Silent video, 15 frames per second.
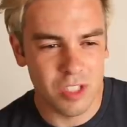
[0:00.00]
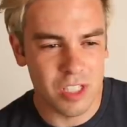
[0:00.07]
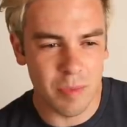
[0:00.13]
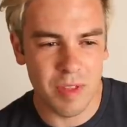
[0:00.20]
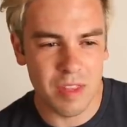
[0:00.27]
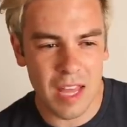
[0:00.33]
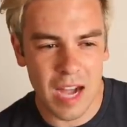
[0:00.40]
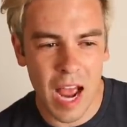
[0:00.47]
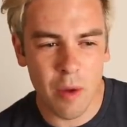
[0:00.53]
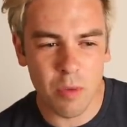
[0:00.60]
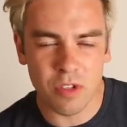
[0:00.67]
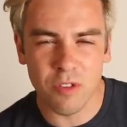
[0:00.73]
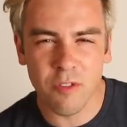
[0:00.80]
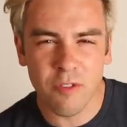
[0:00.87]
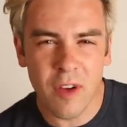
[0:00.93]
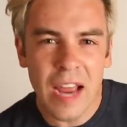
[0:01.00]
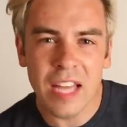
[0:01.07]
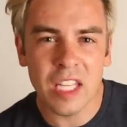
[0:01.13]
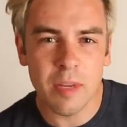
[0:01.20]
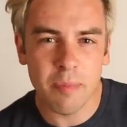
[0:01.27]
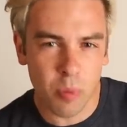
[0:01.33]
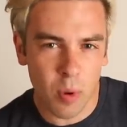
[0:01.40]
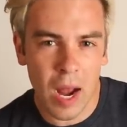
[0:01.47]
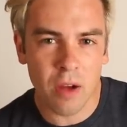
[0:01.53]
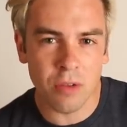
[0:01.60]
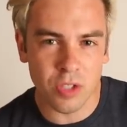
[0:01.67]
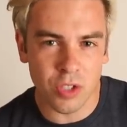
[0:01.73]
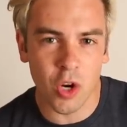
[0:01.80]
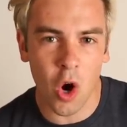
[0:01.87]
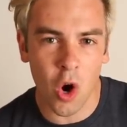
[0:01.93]
was something that I was finally
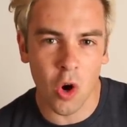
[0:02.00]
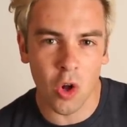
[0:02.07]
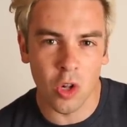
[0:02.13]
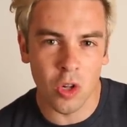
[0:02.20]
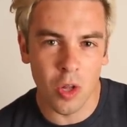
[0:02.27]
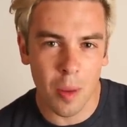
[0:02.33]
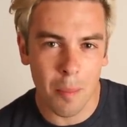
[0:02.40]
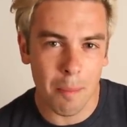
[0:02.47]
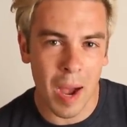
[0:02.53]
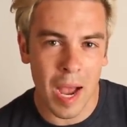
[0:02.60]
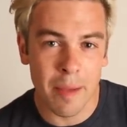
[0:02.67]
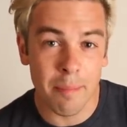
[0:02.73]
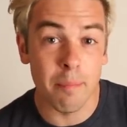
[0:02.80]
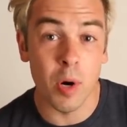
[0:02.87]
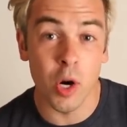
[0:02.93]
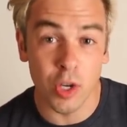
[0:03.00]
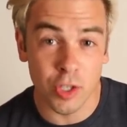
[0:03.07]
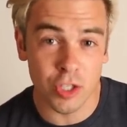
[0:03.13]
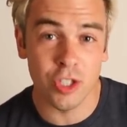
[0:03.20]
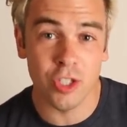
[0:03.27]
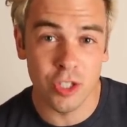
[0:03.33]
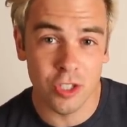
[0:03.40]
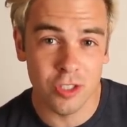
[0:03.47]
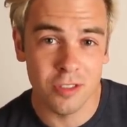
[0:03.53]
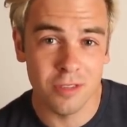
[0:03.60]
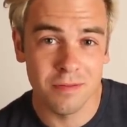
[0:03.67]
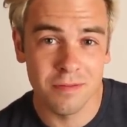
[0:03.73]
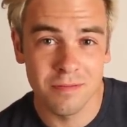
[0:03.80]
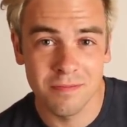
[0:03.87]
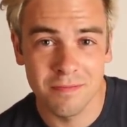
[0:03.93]
proud to call my merch.
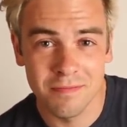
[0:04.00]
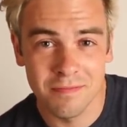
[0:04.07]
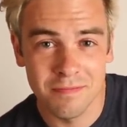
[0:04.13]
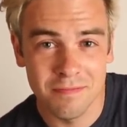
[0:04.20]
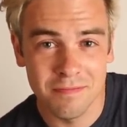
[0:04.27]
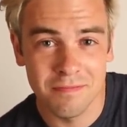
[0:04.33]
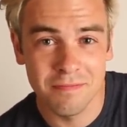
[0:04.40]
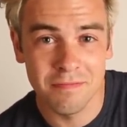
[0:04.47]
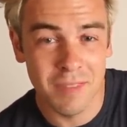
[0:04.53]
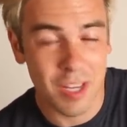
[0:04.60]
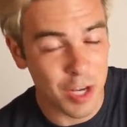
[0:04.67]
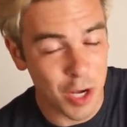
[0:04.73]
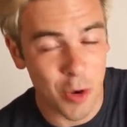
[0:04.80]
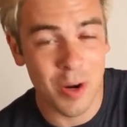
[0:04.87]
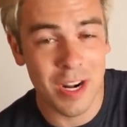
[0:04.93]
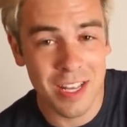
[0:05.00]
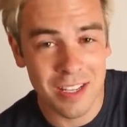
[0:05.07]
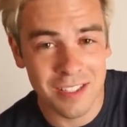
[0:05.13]
Here it